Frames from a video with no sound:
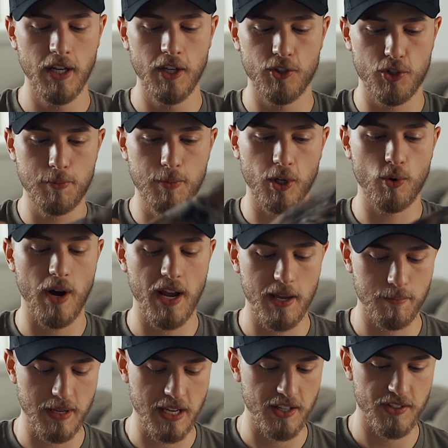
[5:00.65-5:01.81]
Super
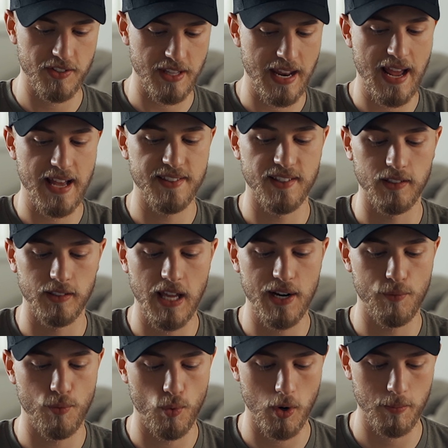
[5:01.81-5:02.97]
quiet piece that adds a lot
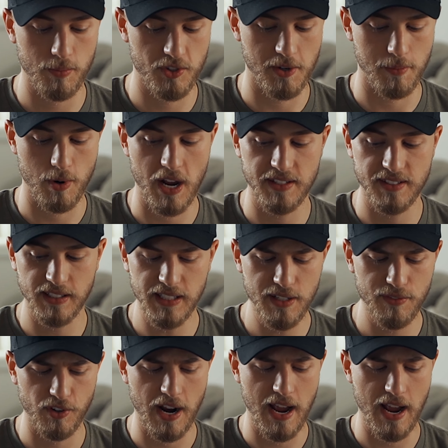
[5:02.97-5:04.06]
of warmth, surprisingly, for